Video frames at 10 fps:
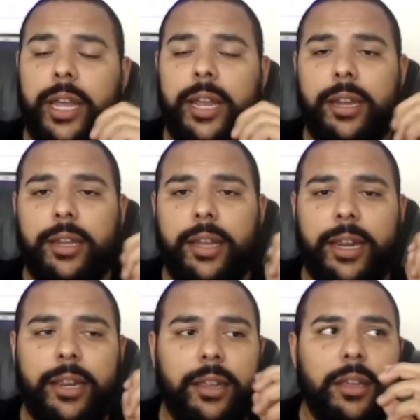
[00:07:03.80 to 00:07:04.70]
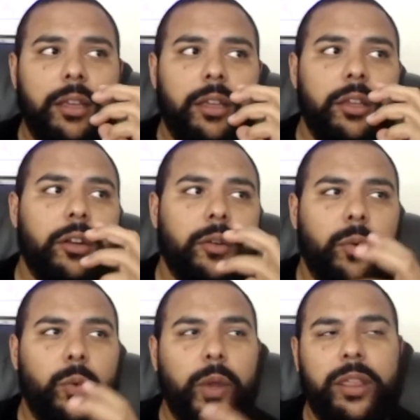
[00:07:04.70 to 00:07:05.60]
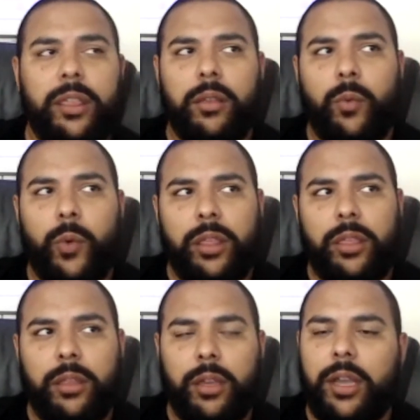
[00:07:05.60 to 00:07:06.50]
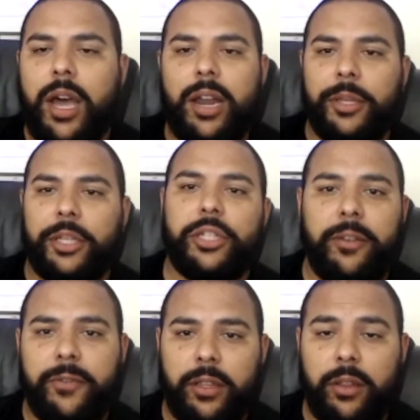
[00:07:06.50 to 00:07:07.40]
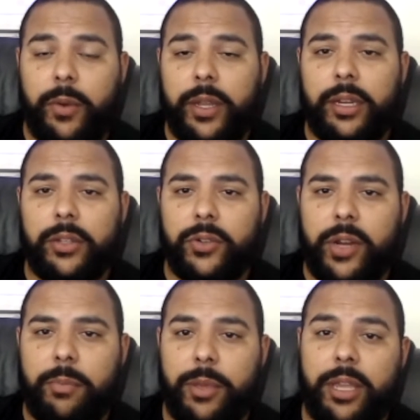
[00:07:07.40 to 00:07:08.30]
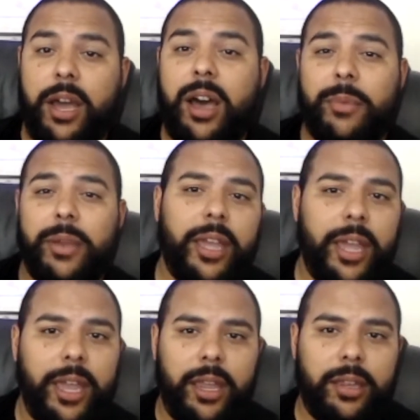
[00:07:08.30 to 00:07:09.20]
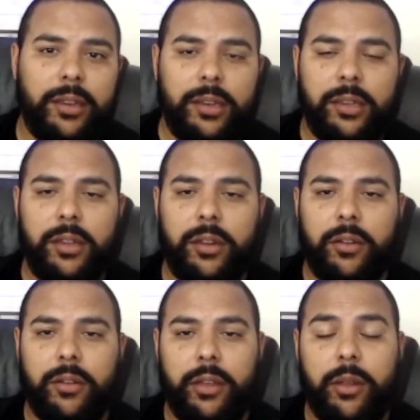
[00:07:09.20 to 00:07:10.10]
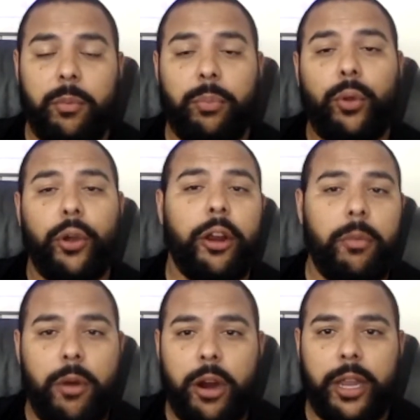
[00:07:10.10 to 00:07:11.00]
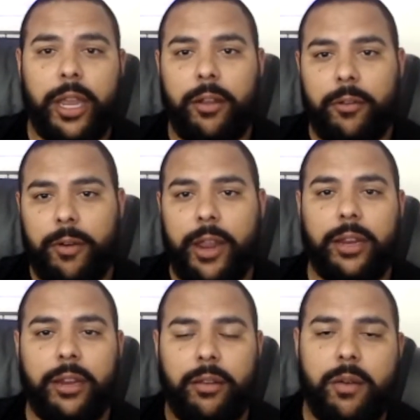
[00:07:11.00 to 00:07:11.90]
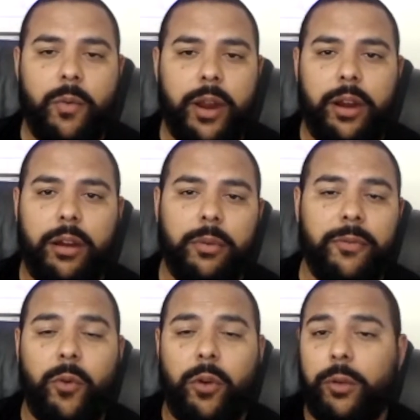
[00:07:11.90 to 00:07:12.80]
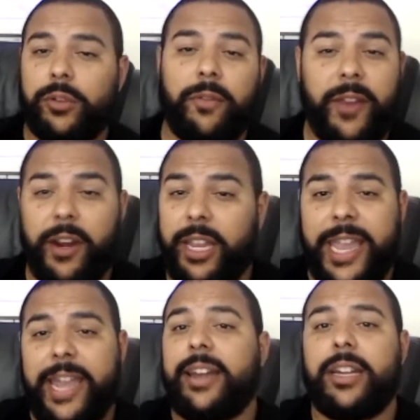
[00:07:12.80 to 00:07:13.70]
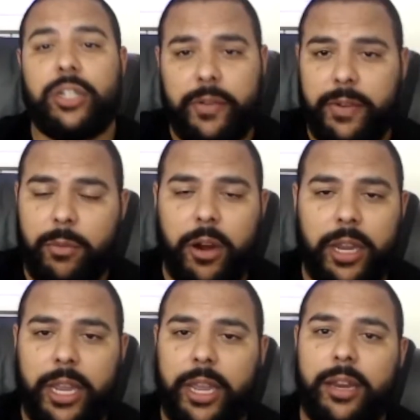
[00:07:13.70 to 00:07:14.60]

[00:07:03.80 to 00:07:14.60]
And like, with the economy shifting the way it is, right, becoming a, an employer market, right, where before it was a very candidate driven market.